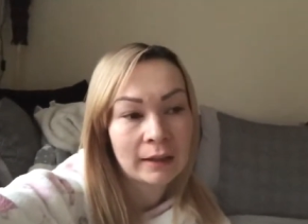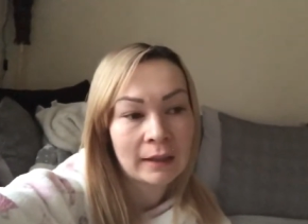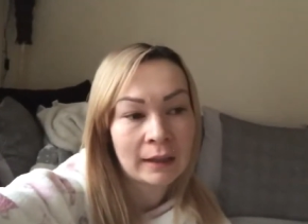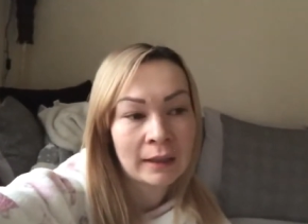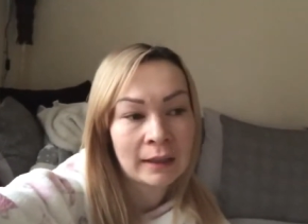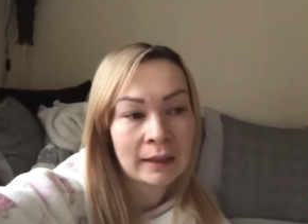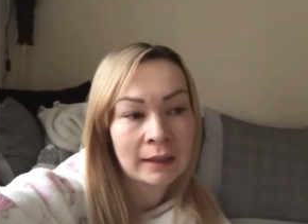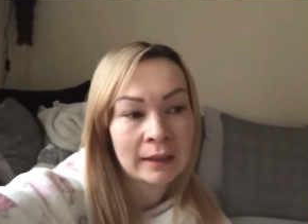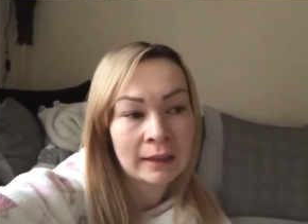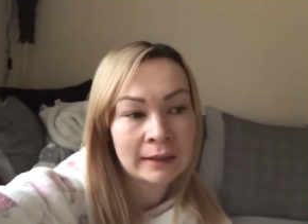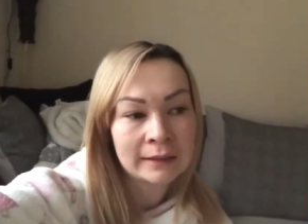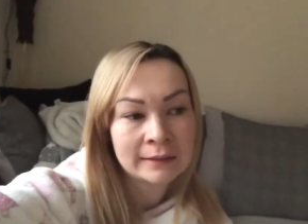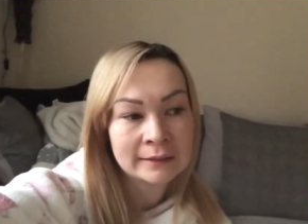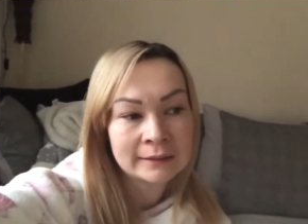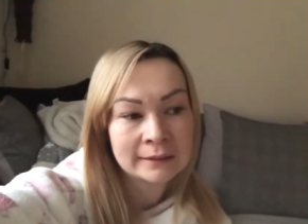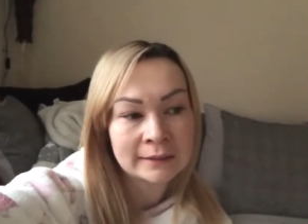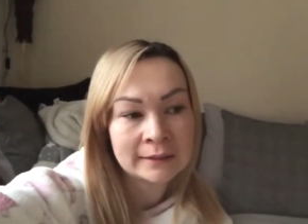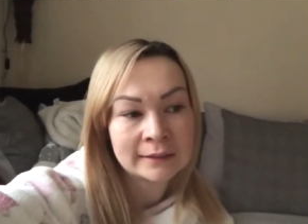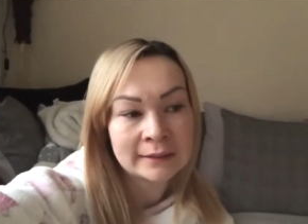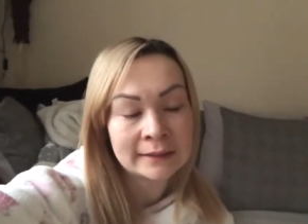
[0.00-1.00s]
I
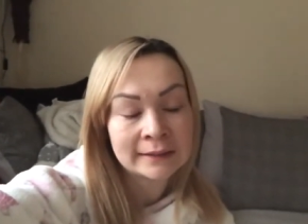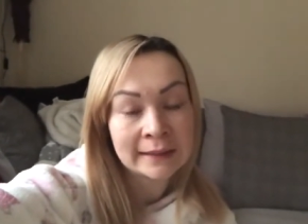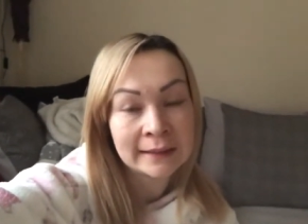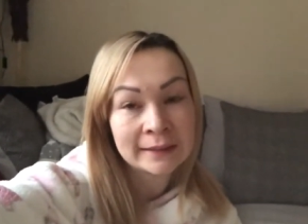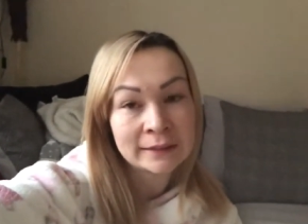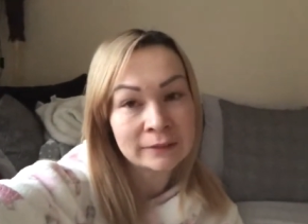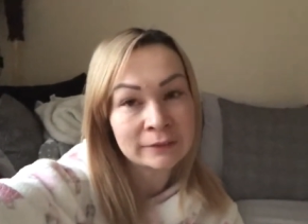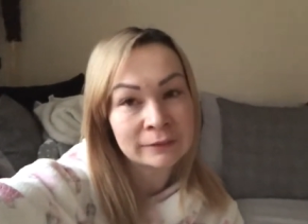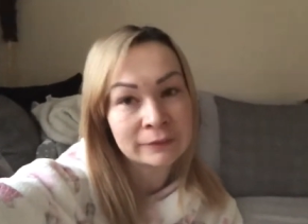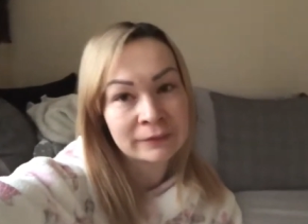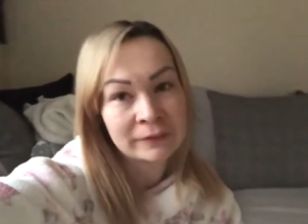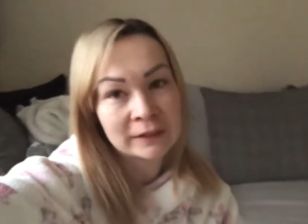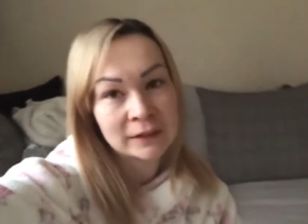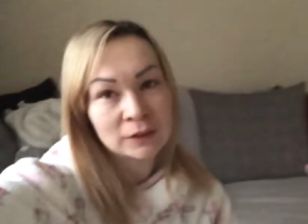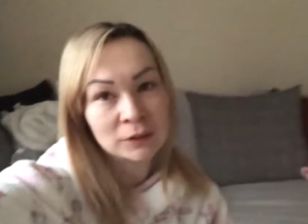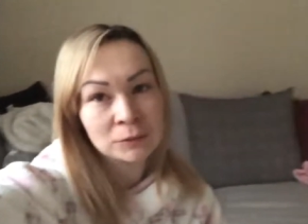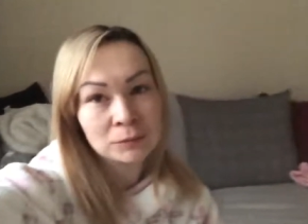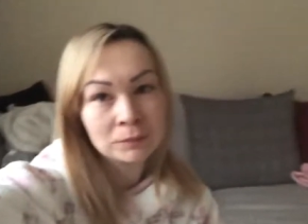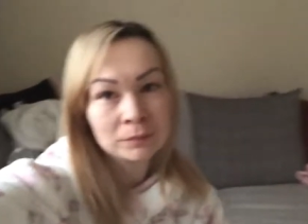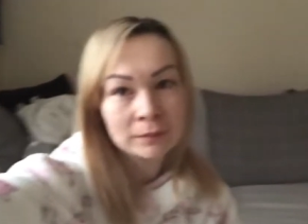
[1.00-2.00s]
didn't
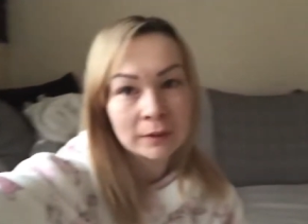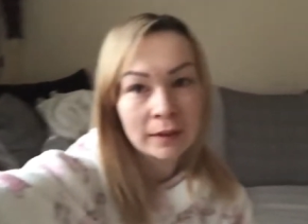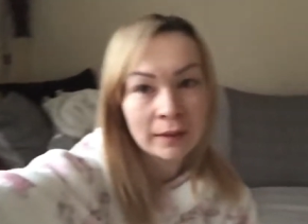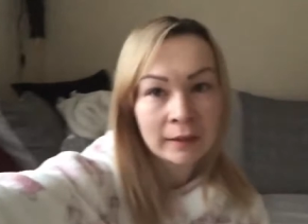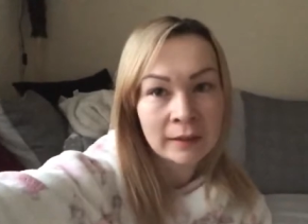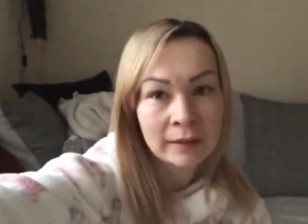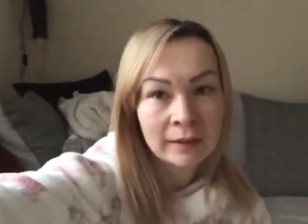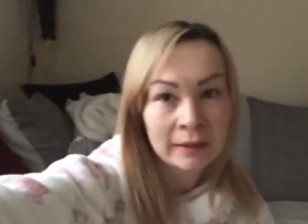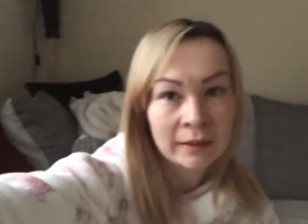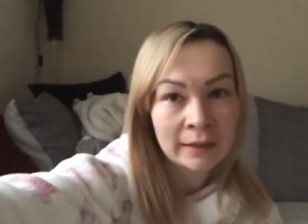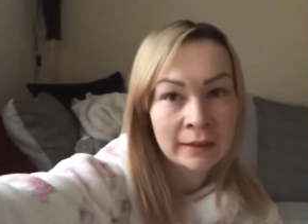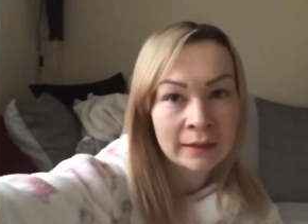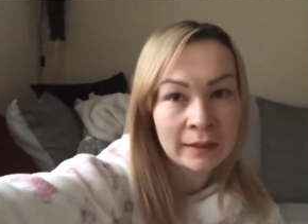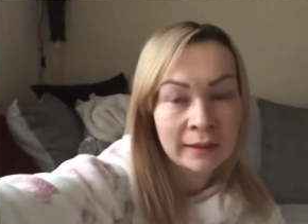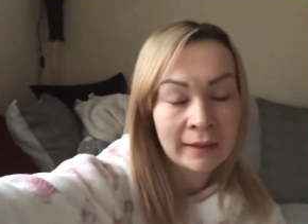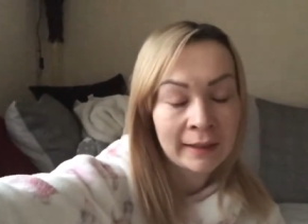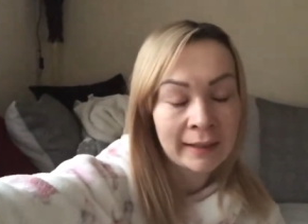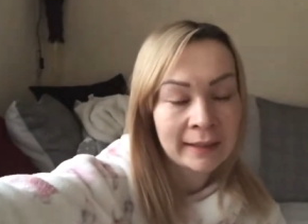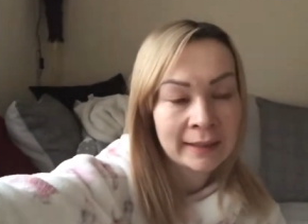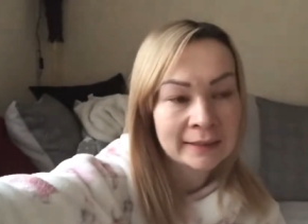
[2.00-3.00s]
film the
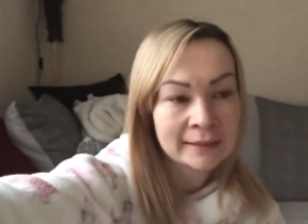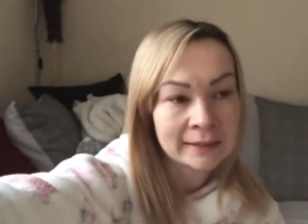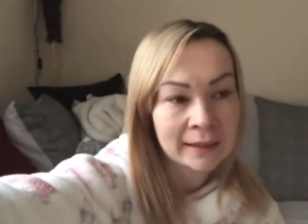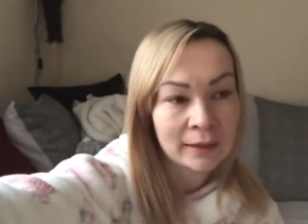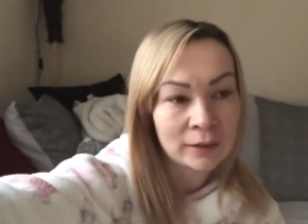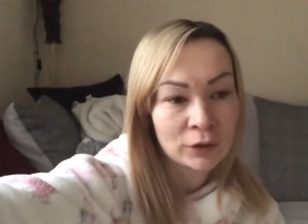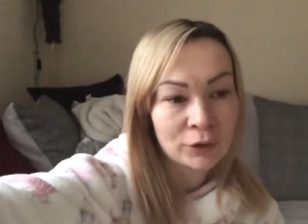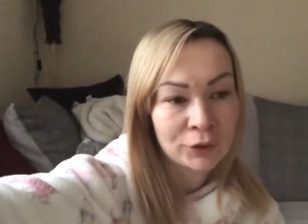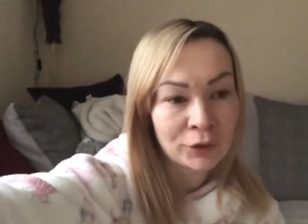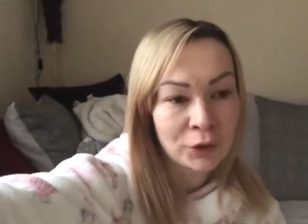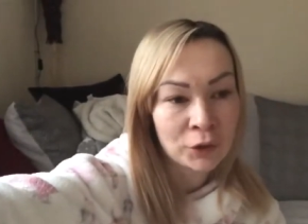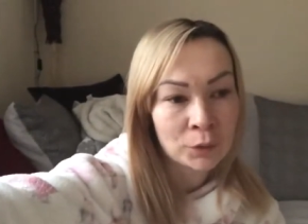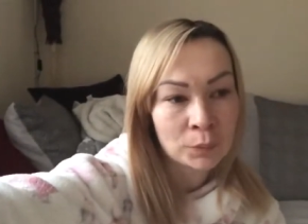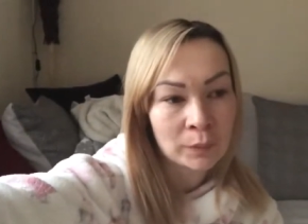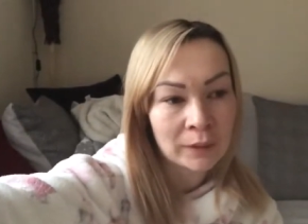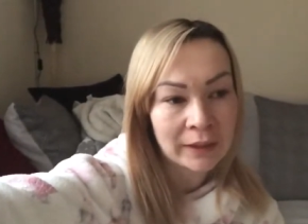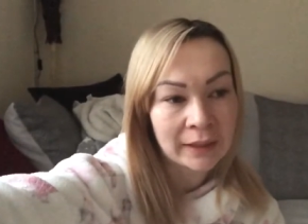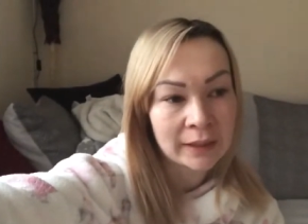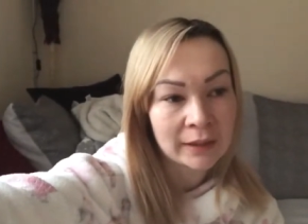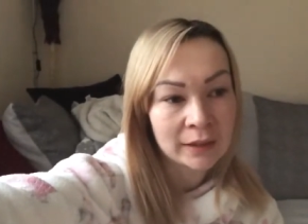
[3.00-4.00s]
hair salon
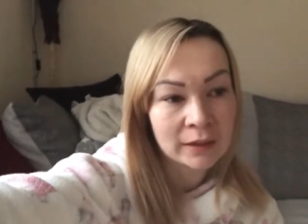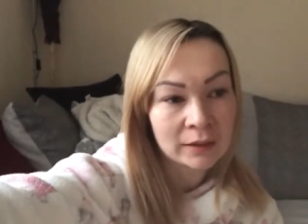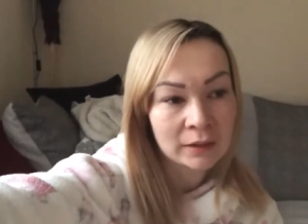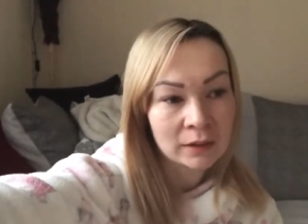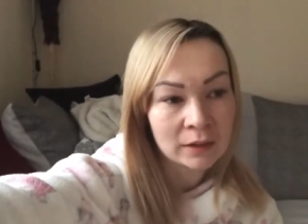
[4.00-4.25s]
opening